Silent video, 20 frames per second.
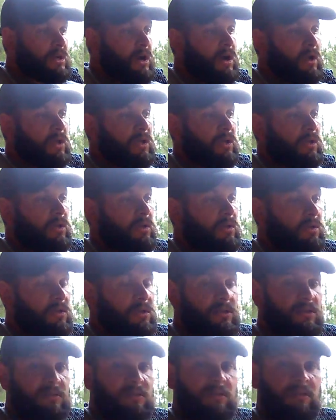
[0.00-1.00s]
talking, and
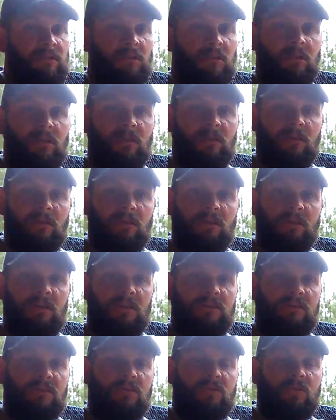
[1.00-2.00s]
he's
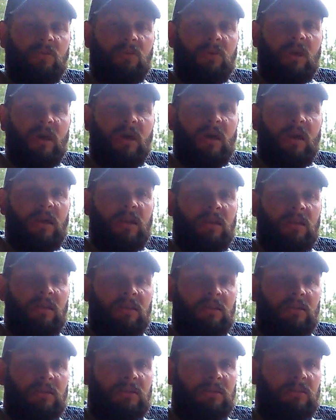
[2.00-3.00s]
he's a cool guy.
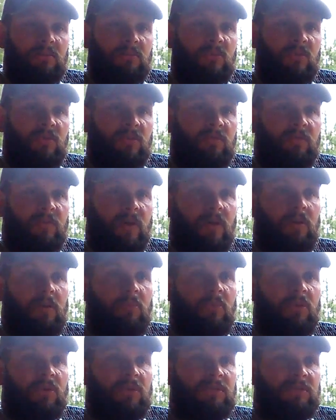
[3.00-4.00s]
Um, you can follow
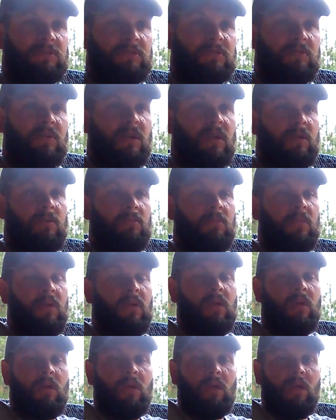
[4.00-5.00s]
him on Instagram
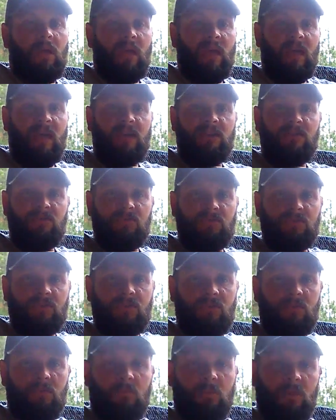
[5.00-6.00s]
and
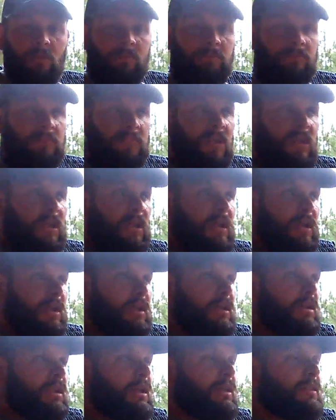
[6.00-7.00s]
YouTube,
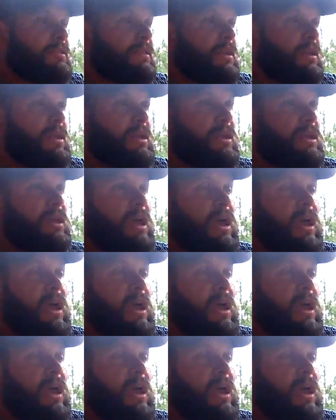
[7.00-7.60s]
and I think he